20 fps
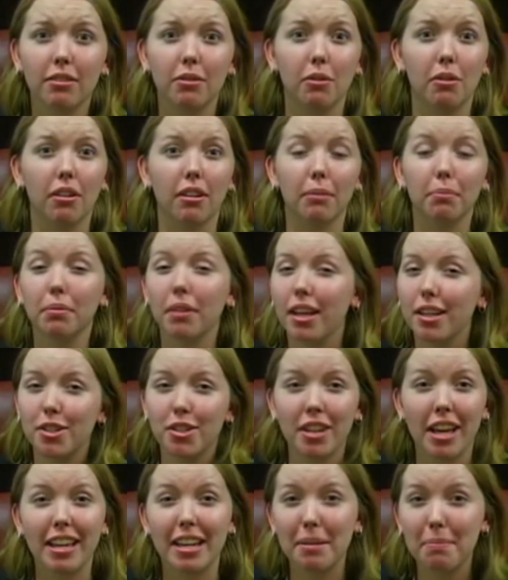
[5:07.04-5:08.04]
or plush
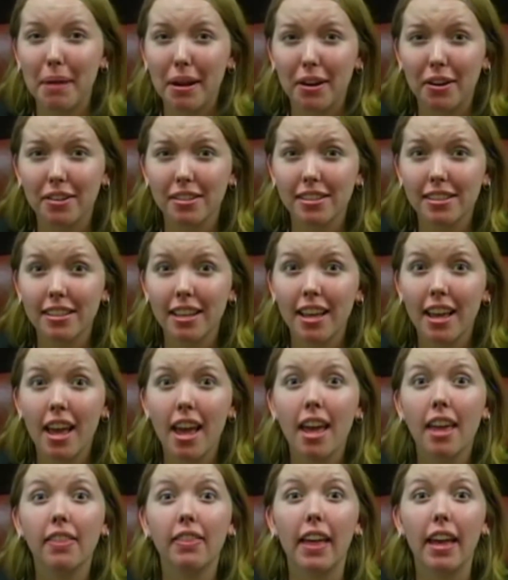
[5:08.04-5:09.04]
teddy bears,
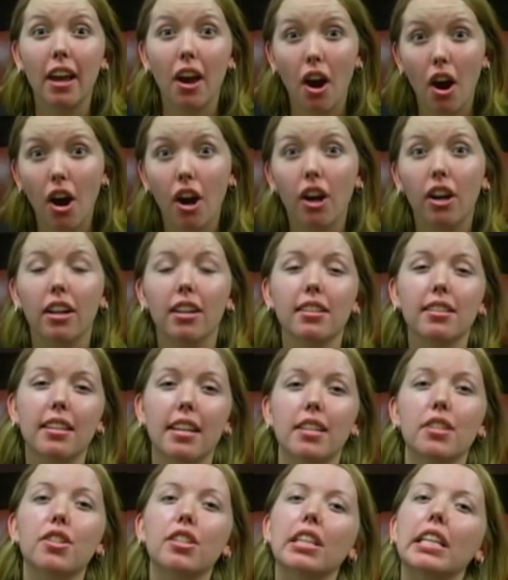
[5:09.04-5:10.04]
they are
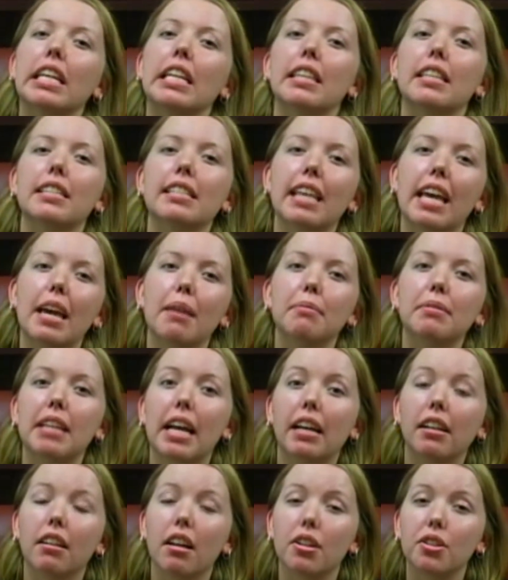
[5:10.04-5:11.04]
essentially the same
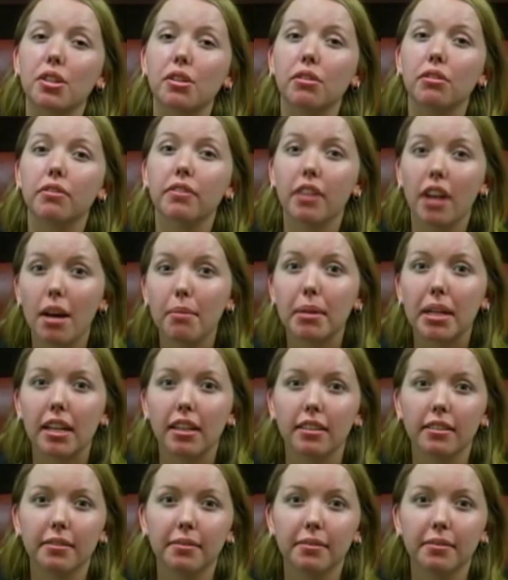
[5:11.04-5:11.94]
psychological phenomena.